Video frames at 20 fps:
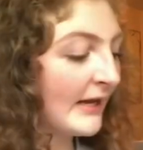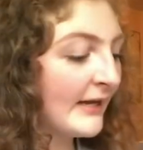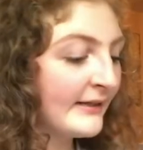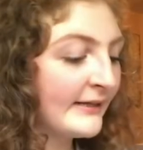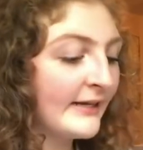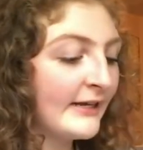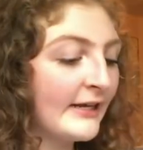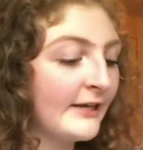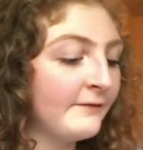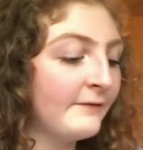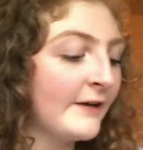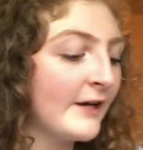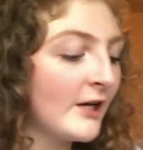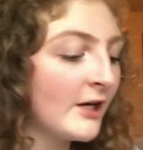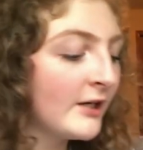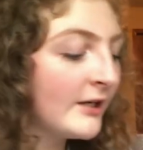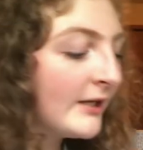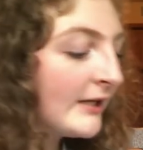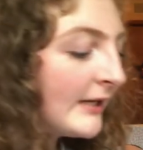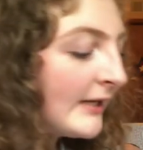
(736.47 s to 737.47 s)
And then I
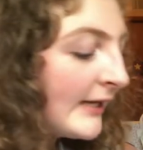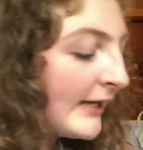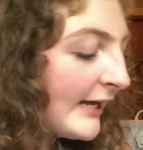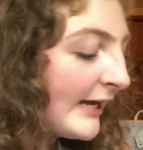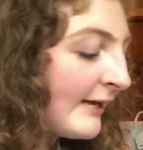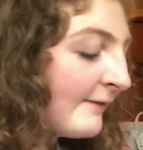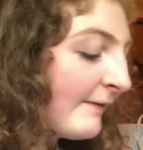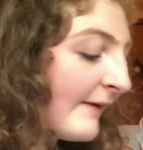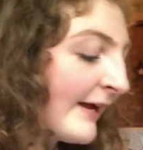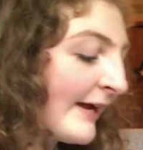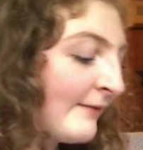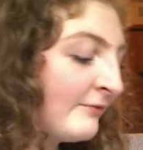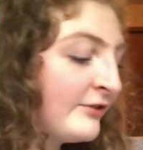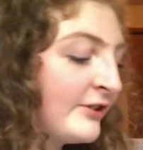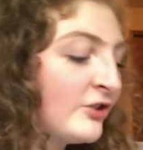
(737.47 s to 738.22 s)
figured if I have